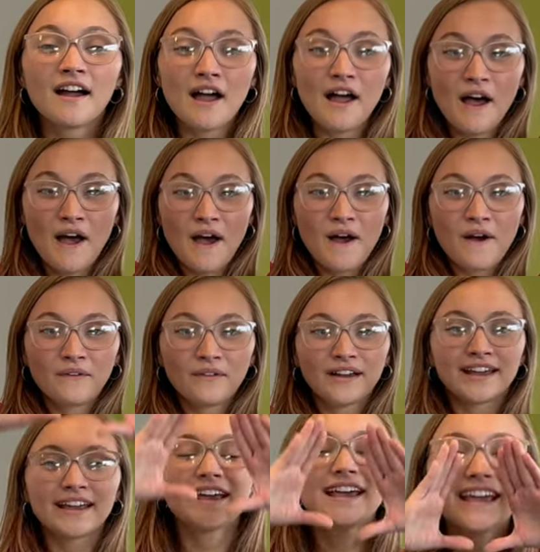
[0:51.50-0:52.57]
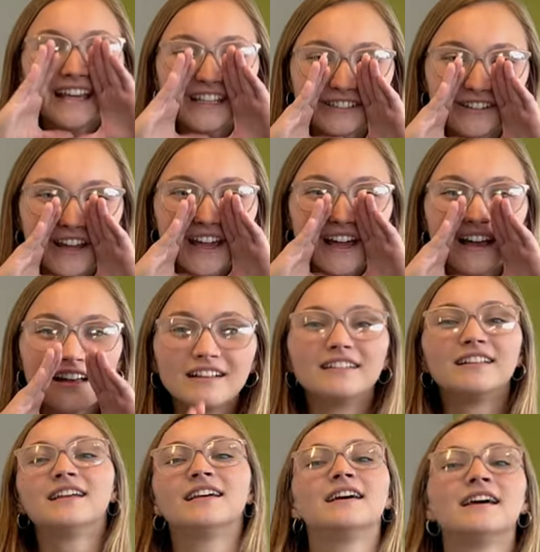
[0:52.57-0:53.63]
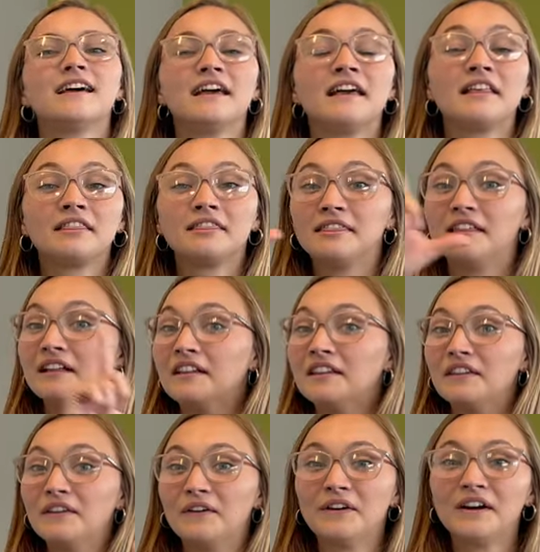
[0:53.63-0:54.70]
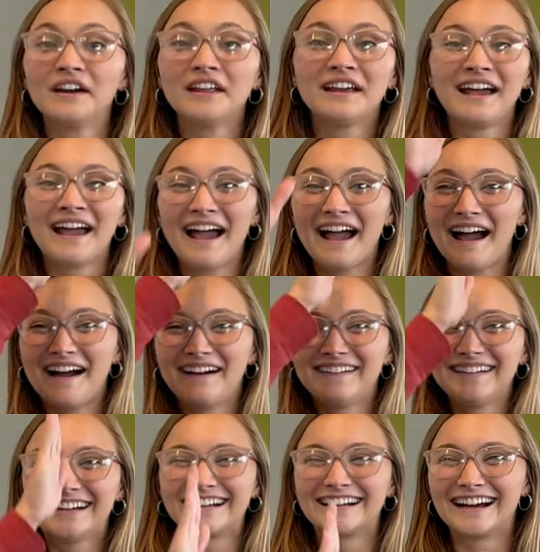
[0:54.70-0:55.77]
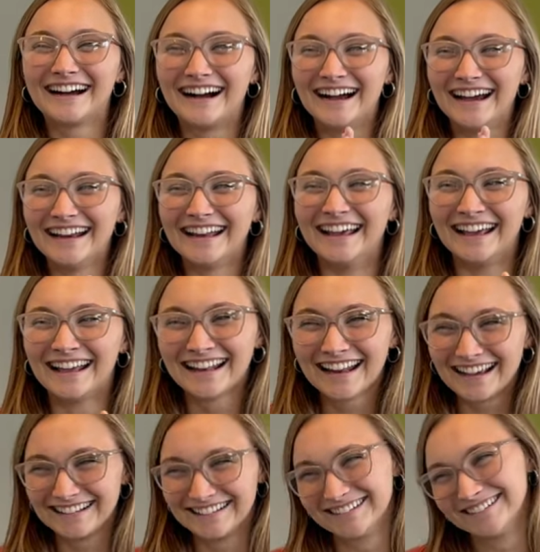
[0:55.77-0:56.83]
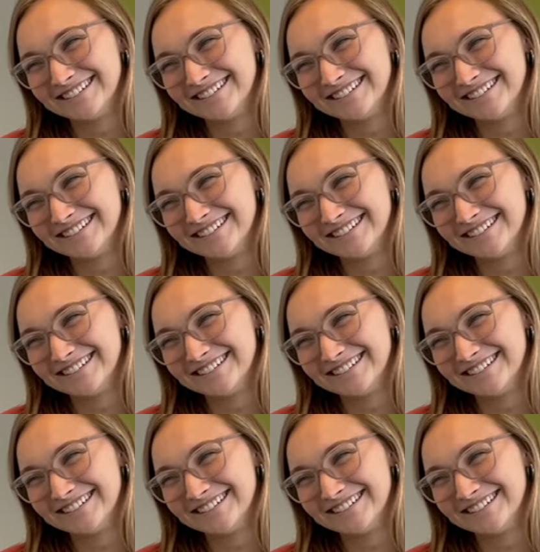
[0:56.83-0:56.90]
O Israel, the Lord our God. Hey, dude.